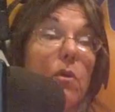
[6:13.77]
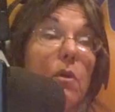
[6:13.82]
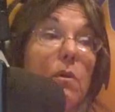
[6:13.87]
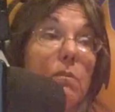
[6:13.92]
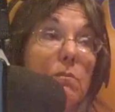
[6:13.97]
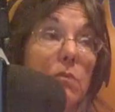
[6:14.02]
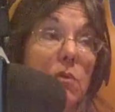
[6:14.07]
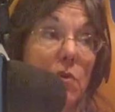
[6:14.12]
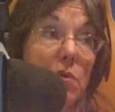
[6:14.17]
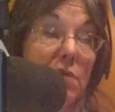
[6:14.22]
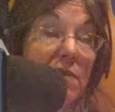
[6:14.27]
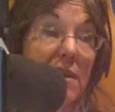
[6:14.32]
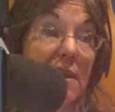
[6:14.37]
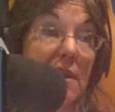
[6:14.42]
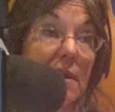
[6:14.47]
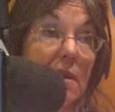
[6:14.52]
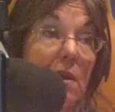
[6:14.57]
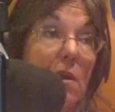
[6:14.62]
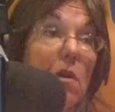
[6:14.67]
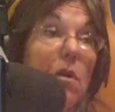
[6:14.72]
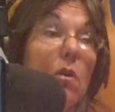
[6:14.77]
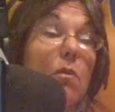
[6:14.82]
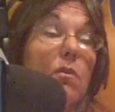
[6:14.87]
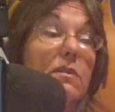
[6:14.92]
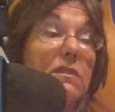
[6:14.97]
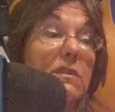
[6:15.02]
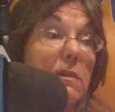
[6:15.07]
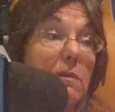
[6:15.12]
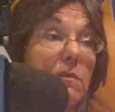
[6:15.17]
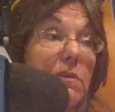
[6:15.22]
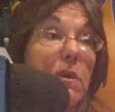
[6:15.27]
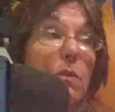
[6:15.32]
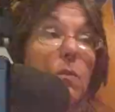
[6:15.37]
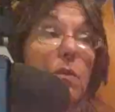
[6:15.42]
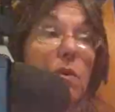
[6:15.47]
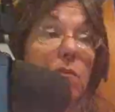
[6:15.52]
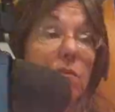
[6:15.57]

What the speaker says: a movie or something we